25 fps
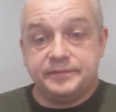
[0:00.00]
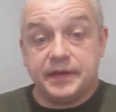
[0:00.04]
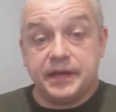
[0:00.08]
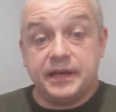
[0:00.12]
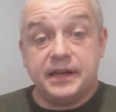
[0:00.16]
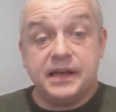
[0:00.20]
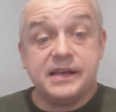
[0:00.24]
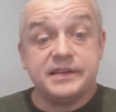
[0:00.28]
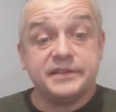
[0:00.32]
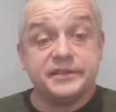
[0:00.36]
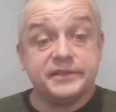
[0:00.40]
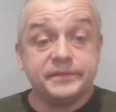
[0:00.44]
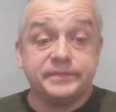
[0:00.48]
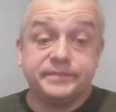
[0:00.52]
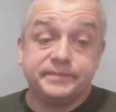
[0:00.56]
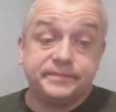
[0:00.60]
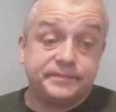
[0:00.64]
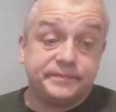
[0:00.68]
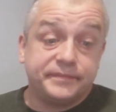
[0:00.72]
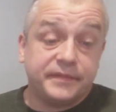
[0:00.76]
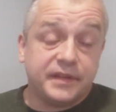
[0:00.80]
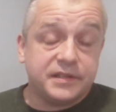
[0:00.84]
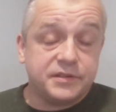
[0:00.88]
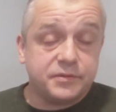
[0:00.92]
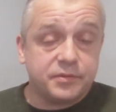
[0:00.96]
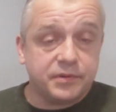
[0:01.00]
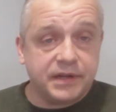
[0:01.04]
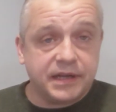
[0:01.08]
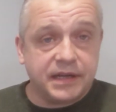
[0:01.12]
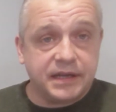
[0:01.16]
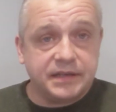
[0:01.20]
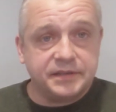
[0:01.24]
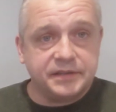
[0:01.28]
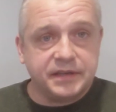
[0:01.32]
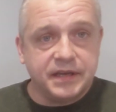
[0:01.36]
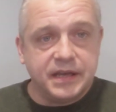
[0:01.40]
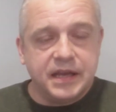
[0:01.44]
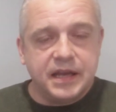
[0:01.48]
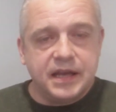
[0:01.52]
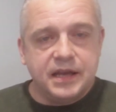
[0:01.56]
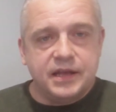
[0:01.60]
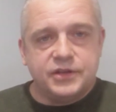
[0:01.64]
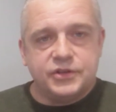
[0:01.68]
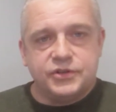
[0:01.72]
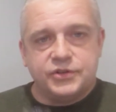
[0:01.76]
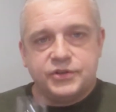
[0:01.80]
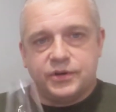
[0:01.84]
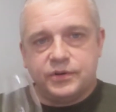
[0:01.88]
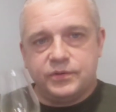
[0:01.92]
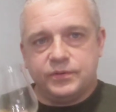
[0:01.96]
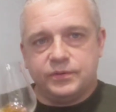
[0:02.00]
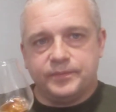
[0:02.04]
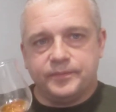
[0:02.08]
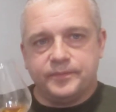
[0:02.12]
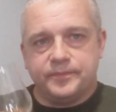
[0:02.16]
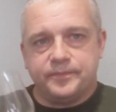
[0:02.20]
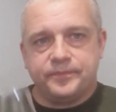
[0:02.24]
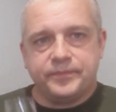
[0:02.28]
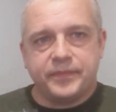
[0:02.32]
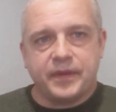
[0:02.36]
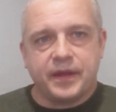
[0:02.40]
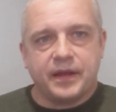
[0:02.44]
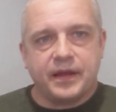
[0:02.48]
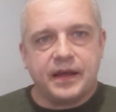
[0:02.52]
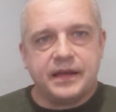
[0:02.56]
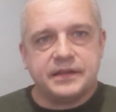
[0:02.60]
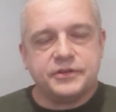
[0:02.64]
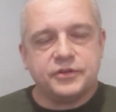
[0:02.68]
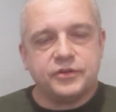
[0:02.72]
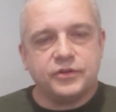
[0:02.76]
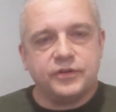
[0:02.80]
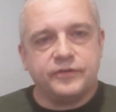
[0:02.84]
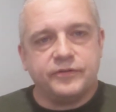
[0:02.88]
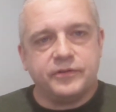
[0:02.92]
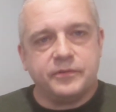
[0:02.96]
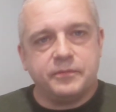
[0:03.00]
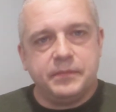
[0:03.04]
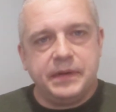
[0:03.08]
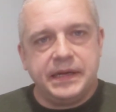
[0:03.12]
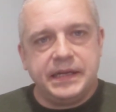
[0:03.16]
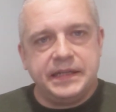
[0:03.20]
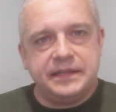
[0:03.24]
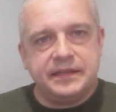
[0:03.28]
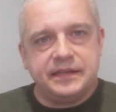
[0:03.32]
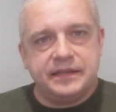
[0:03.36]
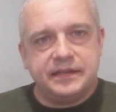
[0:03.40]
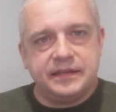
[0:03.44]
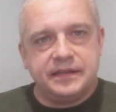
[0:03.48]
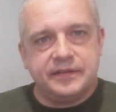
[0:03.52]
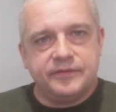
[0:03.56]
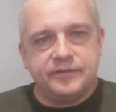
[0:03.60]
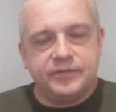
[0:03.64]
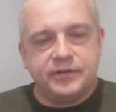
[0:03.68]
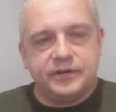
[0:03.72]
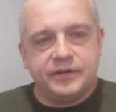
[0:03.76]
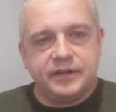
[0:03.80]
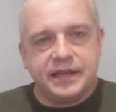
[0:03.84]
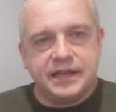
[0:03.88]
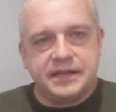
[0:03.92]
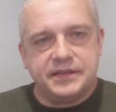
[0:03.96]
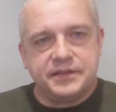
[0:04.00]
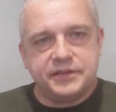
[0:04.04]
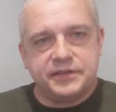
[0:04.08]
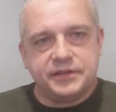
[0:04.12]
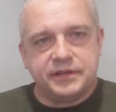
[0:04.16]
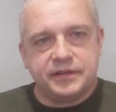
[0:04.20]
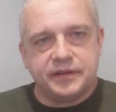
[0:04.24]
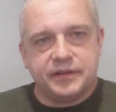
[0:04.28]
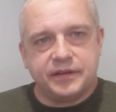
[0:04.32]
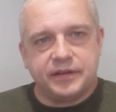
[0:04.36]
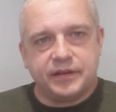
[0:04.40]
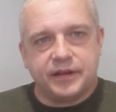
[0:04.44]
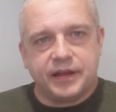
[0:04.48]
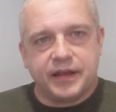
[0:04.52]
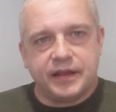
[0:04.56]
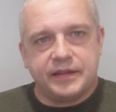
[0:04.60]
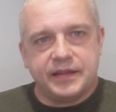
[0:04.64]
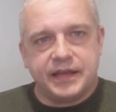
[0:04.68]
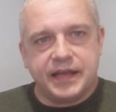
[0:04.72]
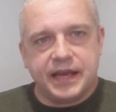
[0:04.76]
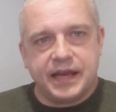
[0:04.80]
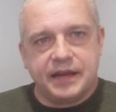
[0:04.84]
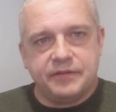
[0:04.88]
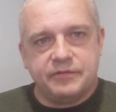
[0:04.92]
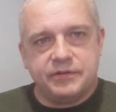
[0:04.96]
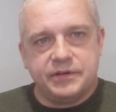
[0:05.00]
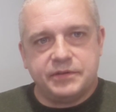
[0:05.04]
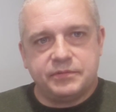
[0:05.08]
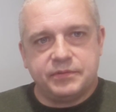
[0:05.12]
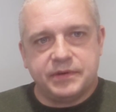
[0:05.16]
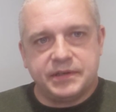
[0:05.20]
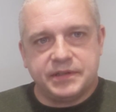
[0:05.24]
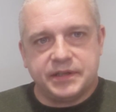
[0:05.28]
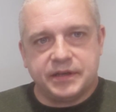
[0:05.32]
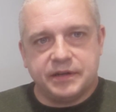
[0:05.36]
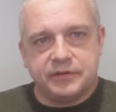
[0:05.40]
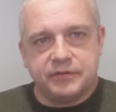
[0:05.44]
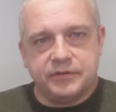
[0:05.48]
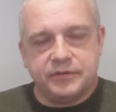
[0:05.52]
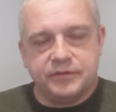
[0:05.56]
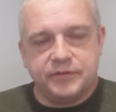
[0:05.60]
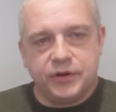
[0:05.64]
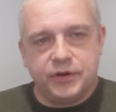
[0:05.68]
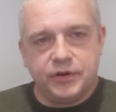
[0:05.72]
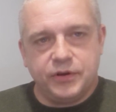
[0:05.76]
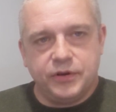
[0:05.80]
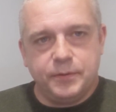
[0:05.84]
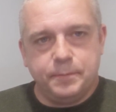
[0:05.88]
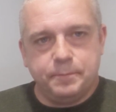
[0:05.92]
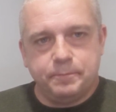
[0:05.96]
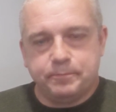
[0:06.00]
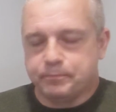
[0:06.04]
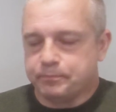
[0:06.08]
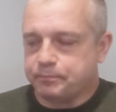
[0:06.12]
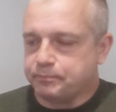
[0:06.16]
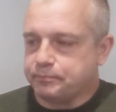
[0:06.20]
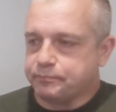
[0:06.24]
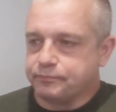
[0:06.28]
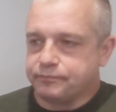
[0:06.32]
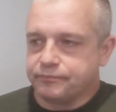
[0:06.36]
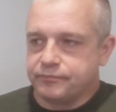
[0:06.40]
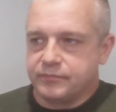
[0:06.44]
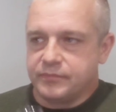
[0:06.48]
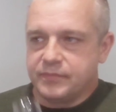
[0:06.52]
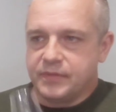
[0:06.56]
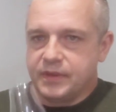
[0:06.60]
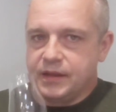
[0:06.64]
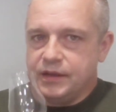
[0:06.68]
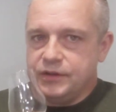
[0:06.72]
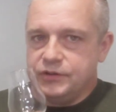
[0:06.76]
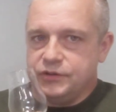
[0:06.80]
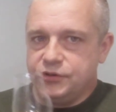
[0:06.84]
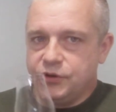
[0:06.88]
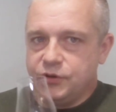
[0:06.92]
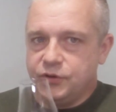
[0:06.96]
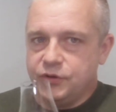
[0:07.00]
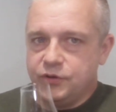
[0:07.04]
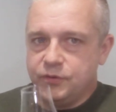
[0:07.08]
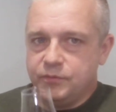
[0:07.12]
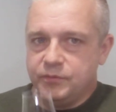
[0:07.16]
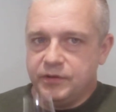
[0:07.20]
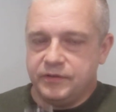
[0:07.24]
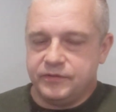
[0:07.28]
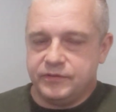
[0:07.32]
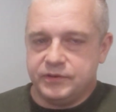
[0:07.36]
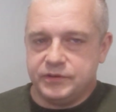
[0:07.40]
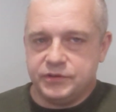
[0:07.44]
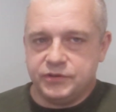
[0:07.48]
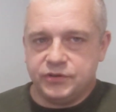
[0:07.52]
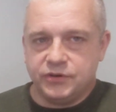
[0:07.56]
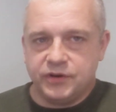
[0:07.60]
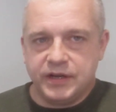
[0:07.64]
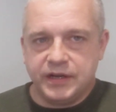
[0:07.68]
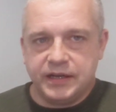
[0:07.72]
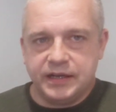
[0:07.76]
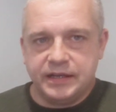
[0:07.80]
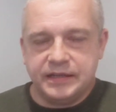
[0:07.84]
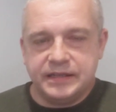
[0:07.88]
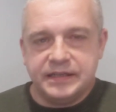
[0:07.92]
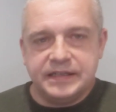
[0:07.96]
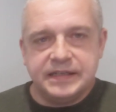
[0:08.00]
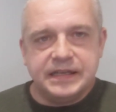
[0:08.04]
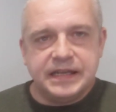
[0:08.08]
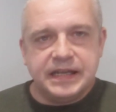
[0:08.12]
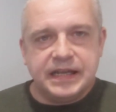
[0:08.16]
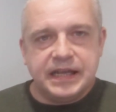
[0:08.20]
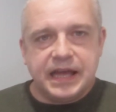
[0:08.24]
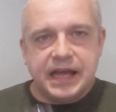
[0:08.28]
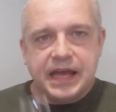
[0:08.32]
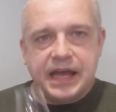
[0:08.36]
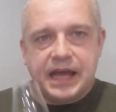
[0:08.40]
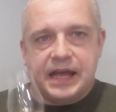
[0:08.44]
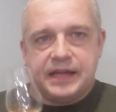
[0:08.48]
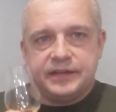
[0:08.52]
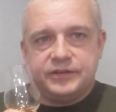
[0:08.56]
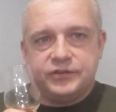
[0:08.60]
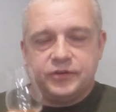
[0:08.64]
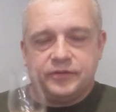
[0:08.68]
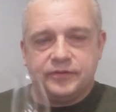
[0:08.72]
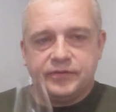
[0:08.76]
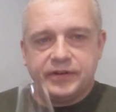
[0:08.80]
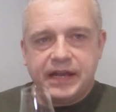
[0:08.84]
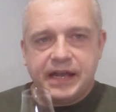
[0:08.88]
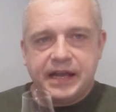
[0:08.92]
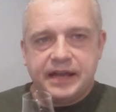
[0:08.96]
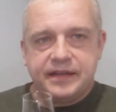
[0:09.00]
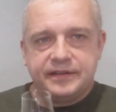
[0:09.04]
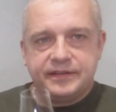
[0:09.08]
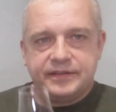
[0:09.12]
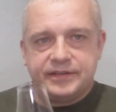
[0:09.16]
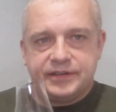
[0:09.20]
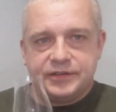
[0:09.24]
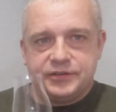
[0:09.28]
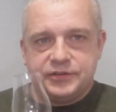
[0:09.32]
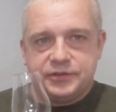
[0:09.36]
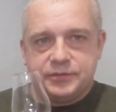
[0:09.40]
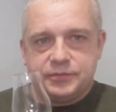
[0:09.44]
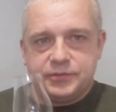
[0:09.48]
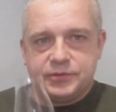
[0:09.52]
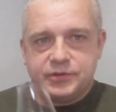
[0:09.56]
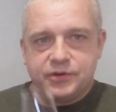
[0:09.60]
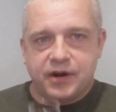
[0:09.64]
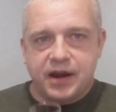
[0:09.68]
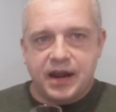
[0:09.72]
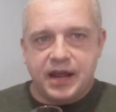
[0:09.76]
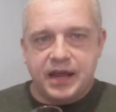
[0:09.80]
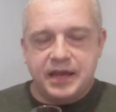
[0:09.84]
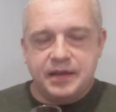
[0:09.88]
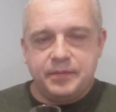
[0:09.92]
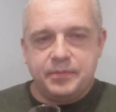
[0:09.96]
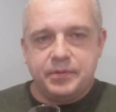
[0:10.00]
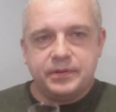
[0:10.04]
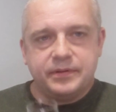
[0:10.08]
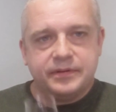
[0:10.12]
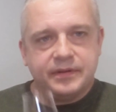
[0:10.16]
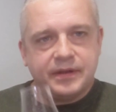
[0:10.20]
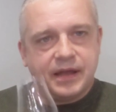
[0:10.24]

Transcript: alas, that's what it is. So, that's all from me for this, the Irish Whiskey Review. Do hope you've enjoyed it. Don't forget to subscribe.